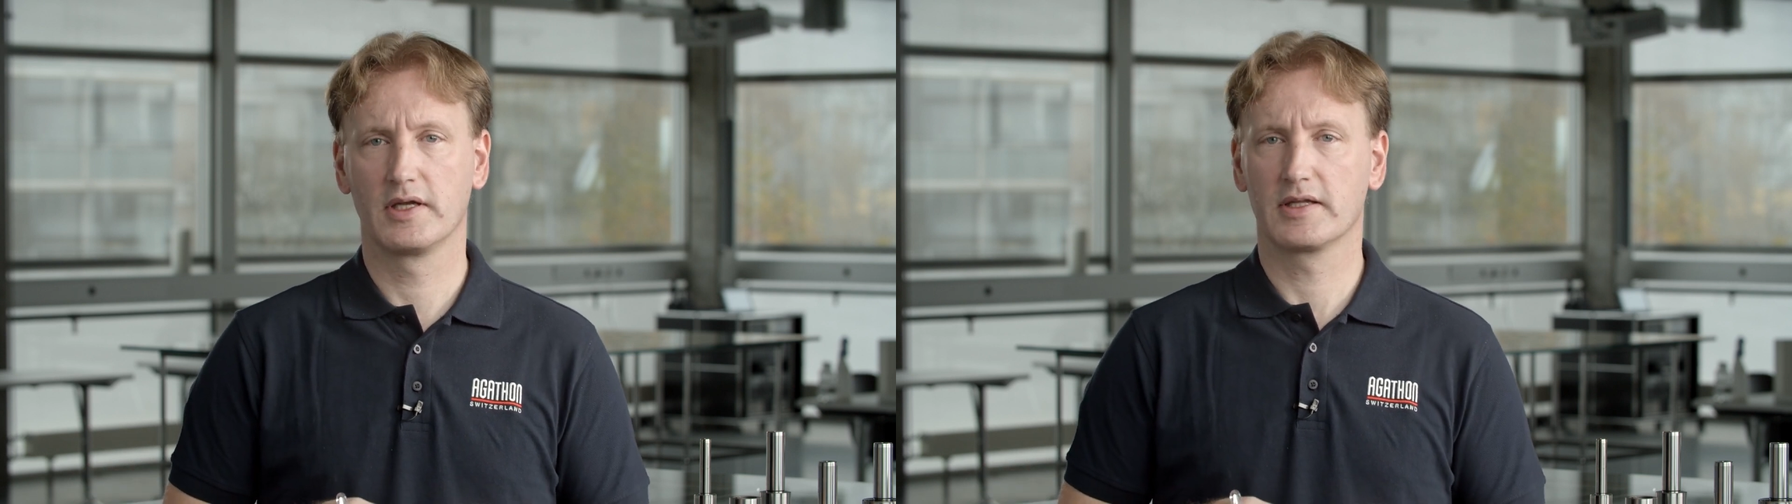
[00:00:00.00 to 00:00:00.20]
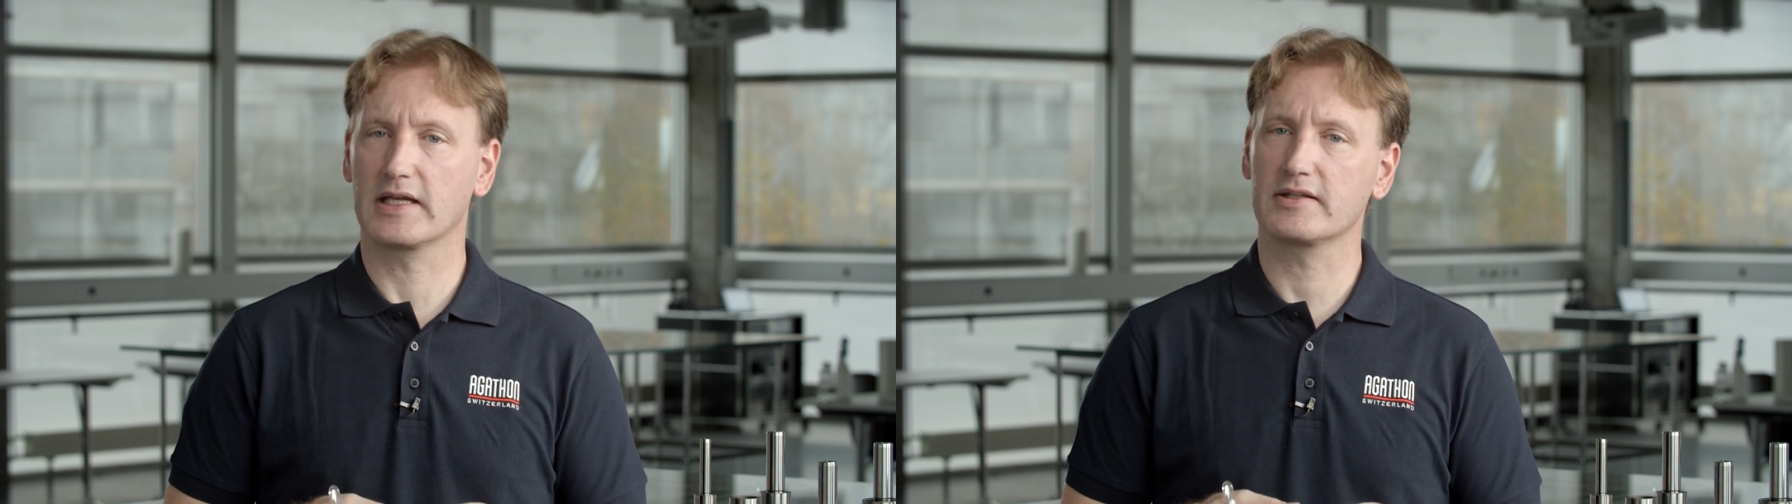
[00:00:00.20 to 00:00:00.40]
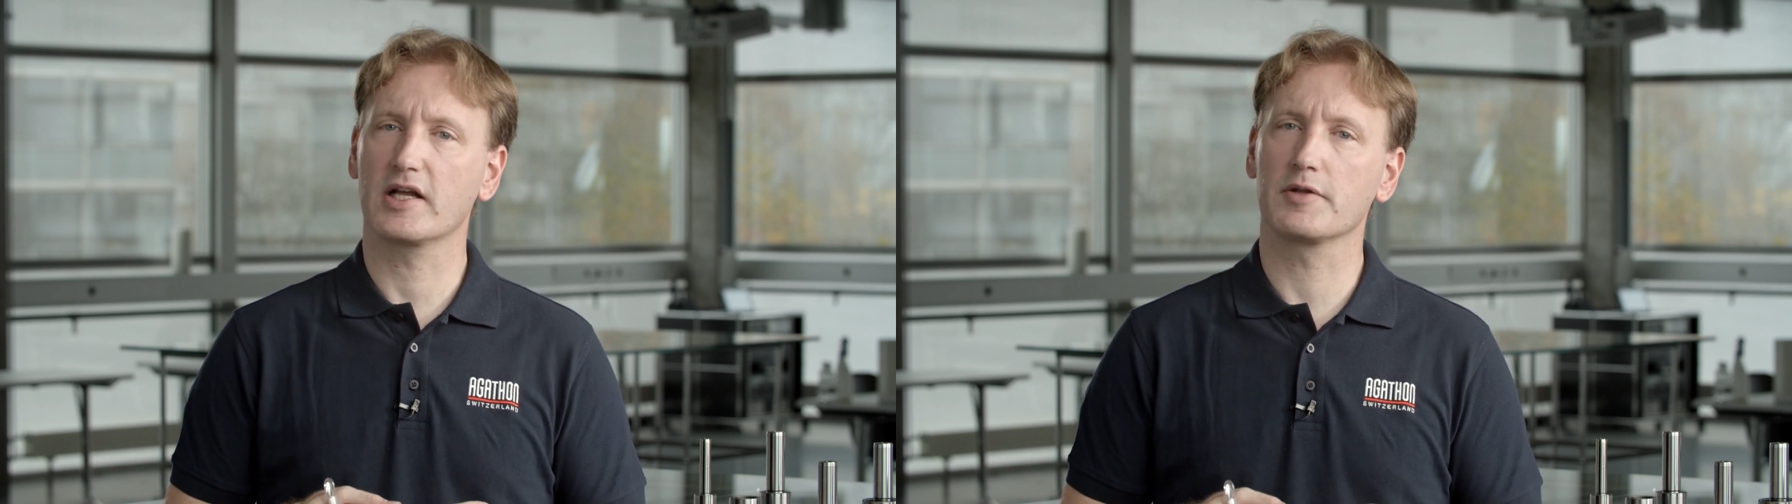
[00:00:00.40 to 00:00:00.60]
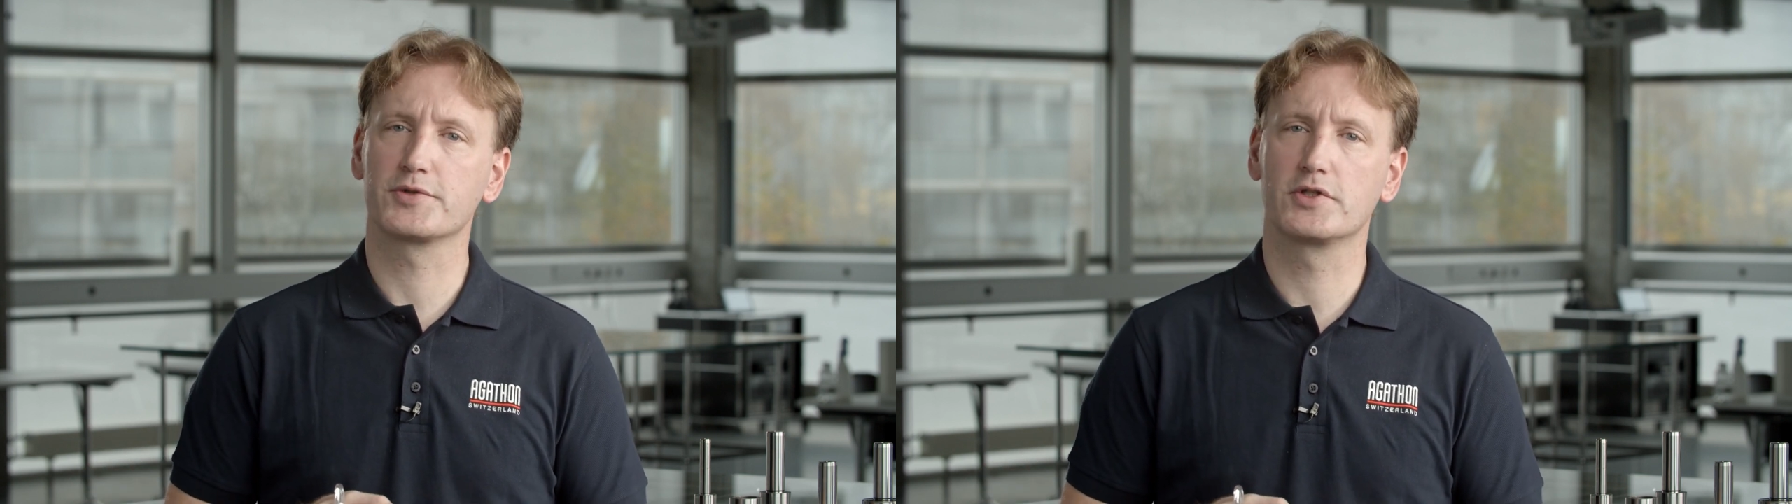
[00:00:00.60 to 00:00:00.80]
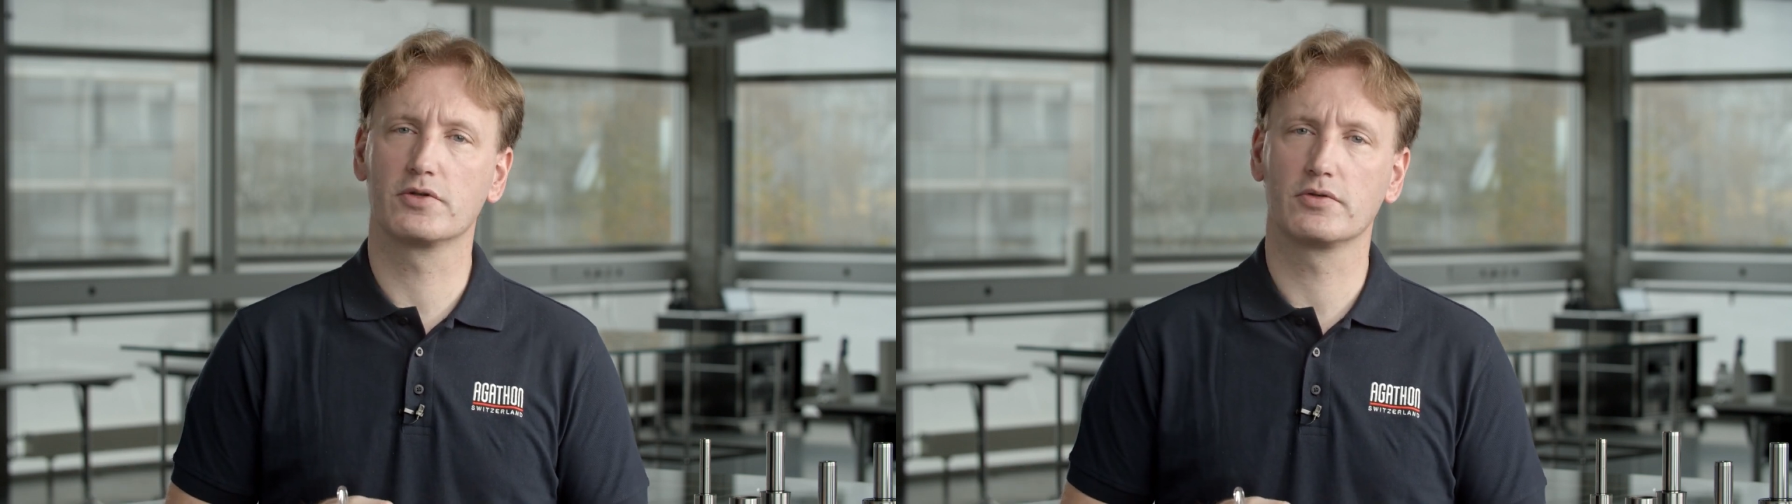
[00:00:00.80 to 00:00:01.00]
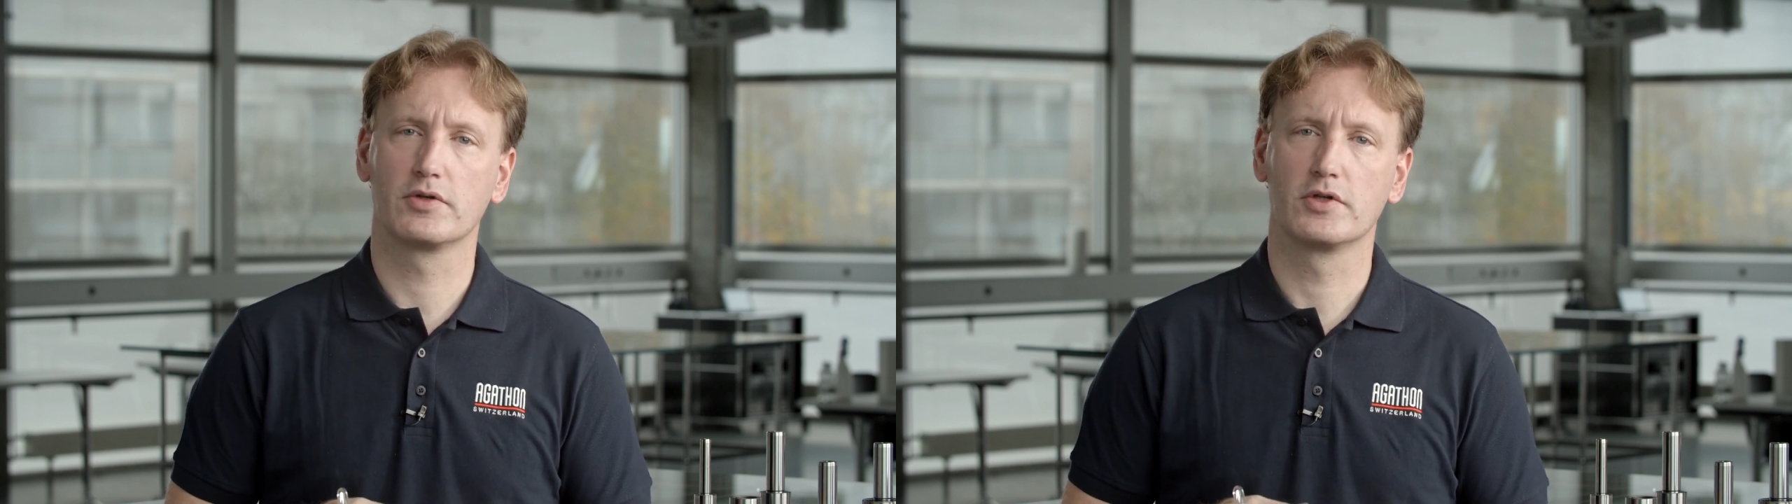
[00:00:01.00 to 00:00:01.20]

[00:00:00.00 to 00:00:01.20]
That helps you